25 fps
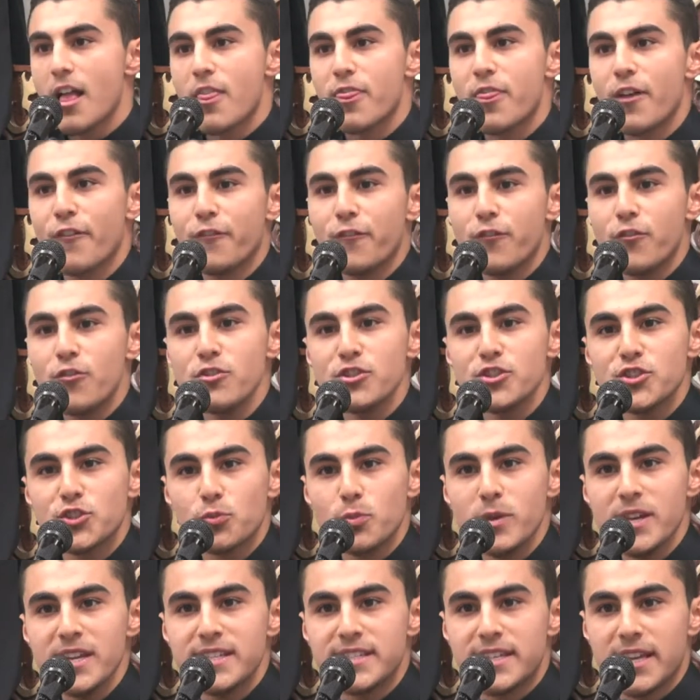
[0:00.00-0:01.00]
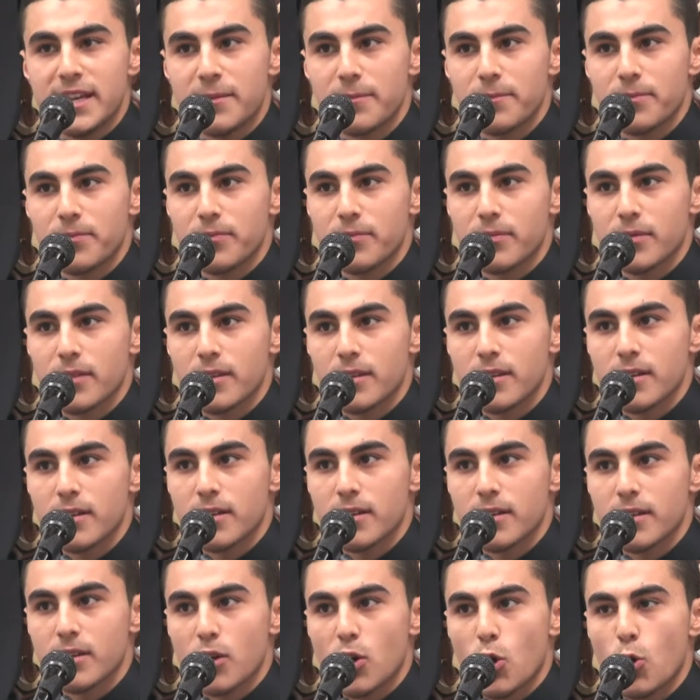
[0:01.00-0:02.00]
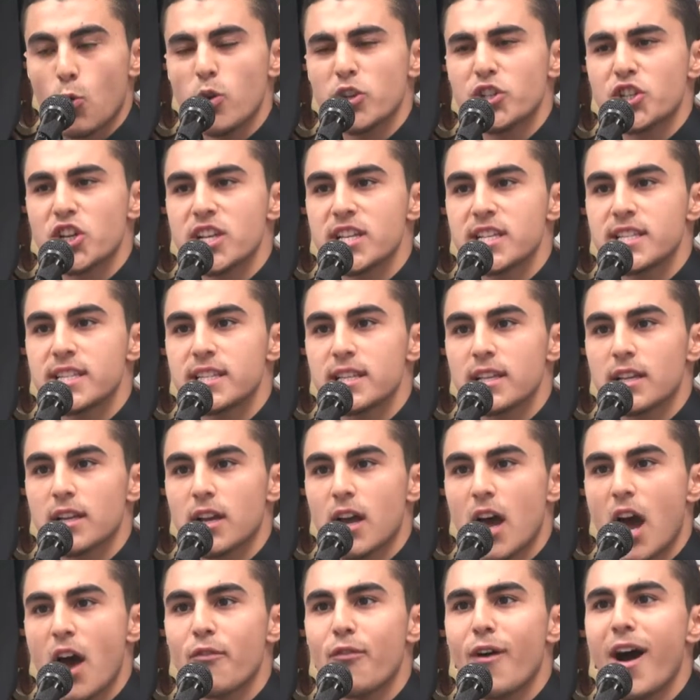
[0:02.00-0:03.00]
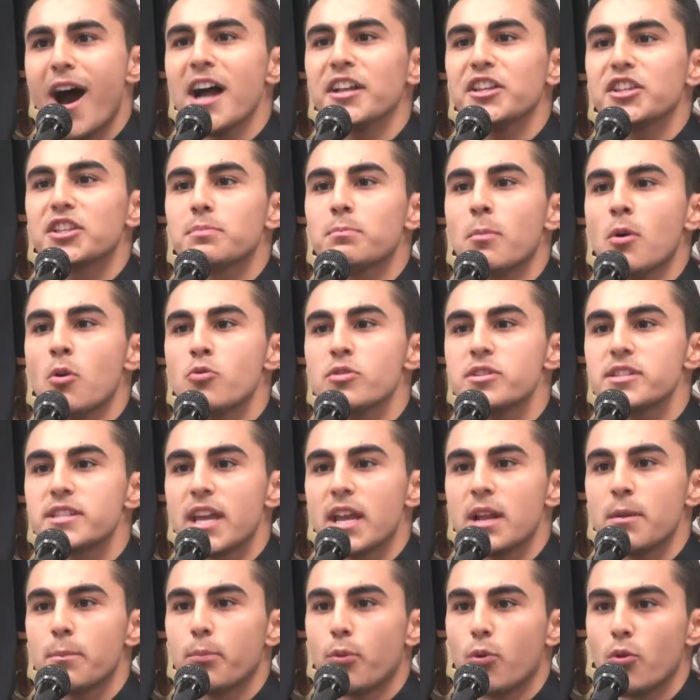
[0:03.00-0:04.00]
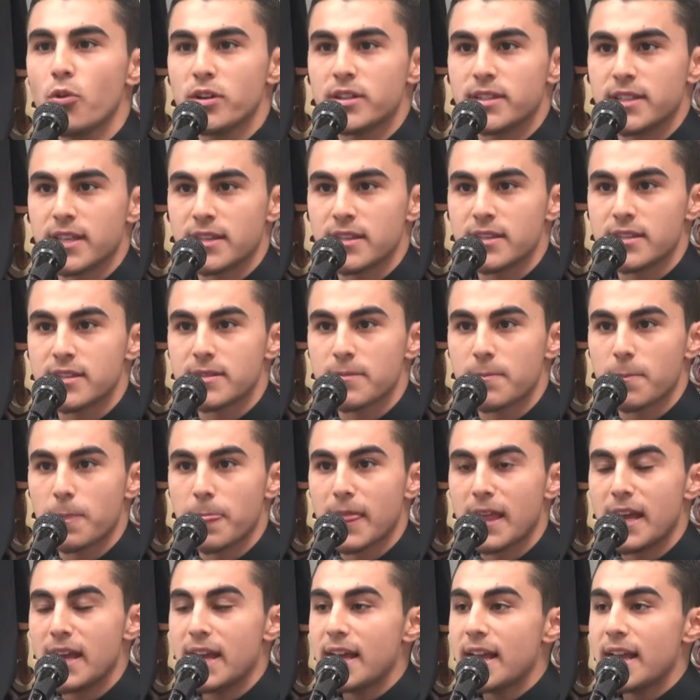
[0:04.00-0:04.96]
The first reason, which is of utmost importance,